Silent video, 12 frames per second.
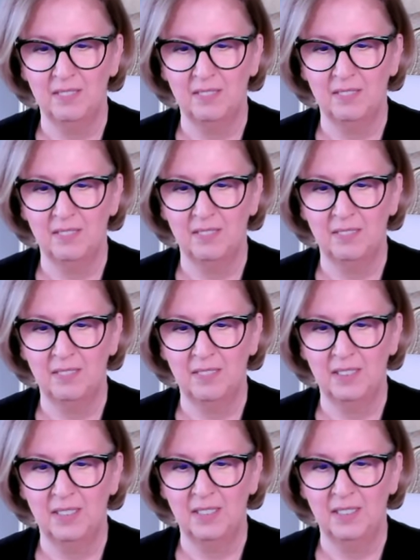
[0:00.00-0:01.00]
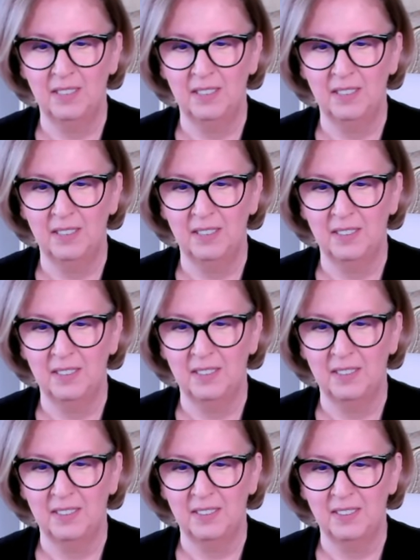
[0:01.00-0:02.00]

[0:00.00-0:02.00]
(no one is talking)